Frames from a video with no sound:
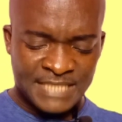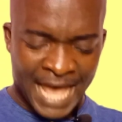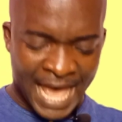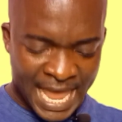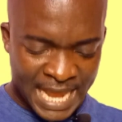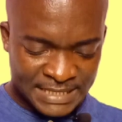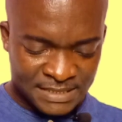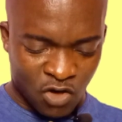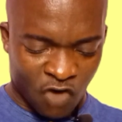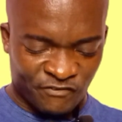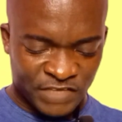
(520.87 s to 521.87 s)
head
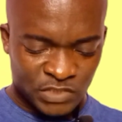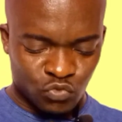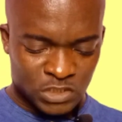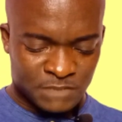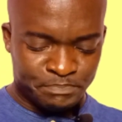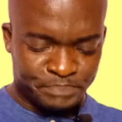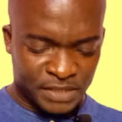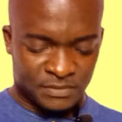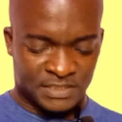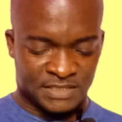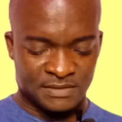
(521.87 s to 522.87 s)
office was
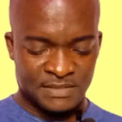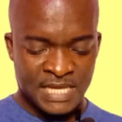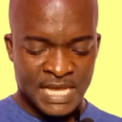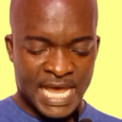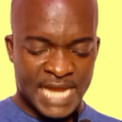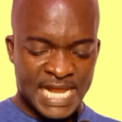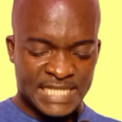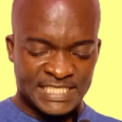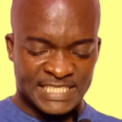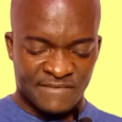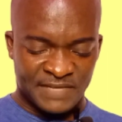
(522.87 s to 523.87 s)
built, and
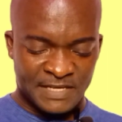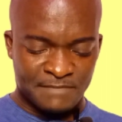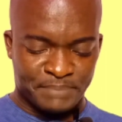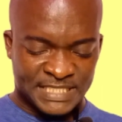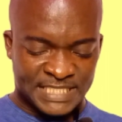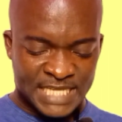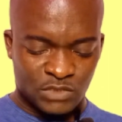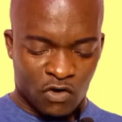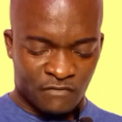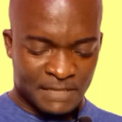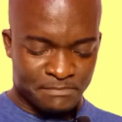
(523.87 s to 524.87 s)
97%
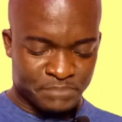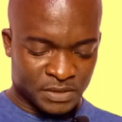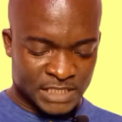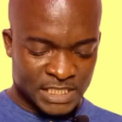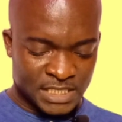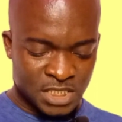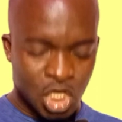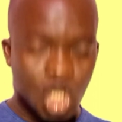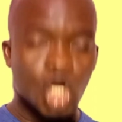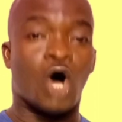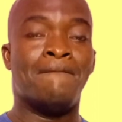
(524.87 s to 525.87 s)
of the building
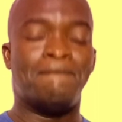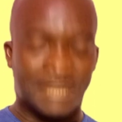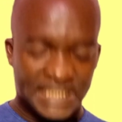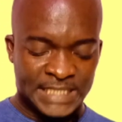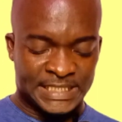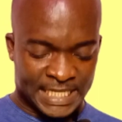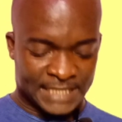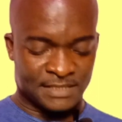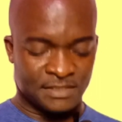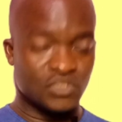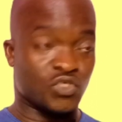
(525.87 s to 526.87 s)

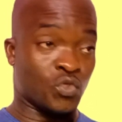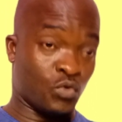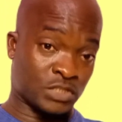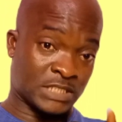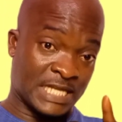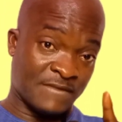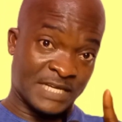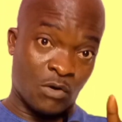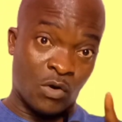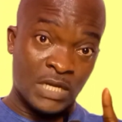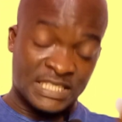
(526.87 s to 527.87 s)
completed. So it was left
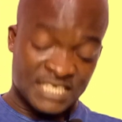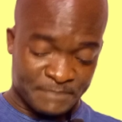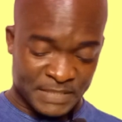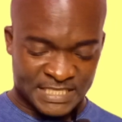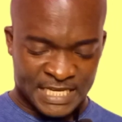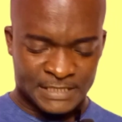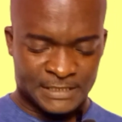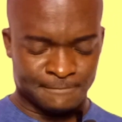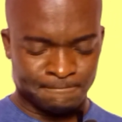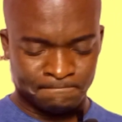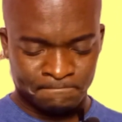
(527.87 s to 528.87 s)
with only 3%.
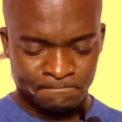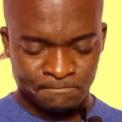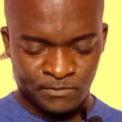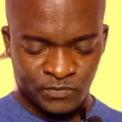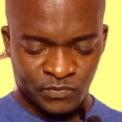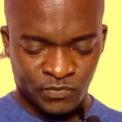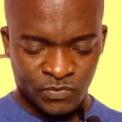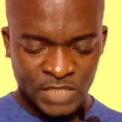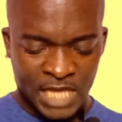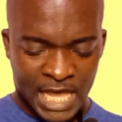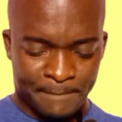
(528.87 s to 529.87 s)

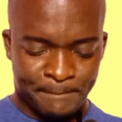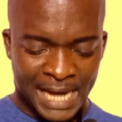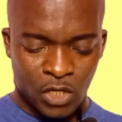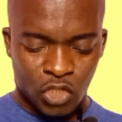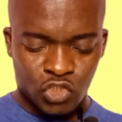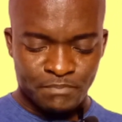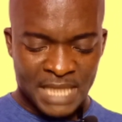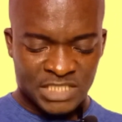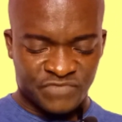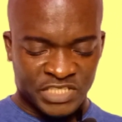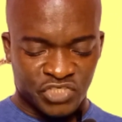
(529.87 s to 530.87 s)
A pilot
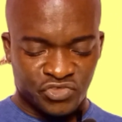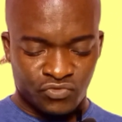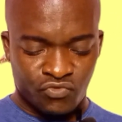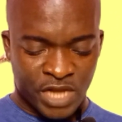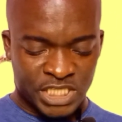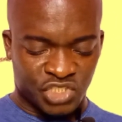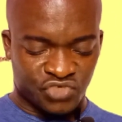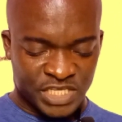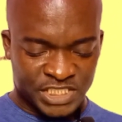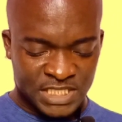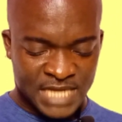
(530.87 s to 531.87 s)
mass
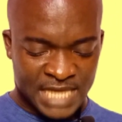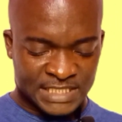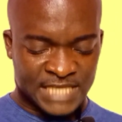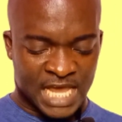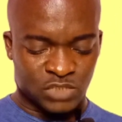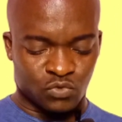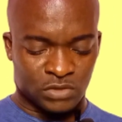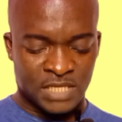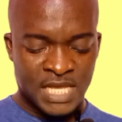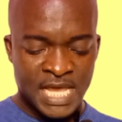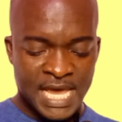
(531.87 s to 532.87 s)
registration exercise
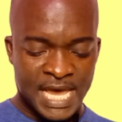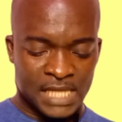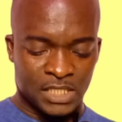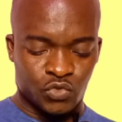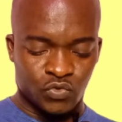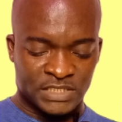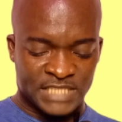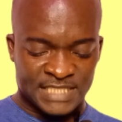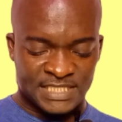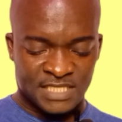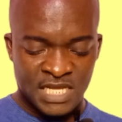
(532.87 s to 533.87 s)
was held to
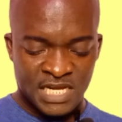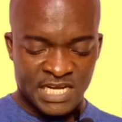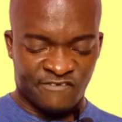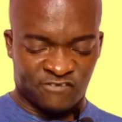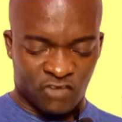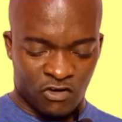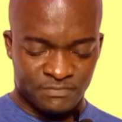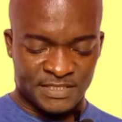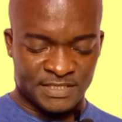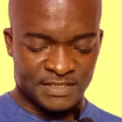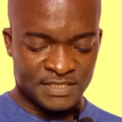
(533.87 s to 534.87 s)
test the
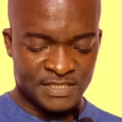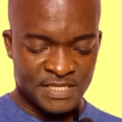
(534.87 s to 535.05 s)
forms,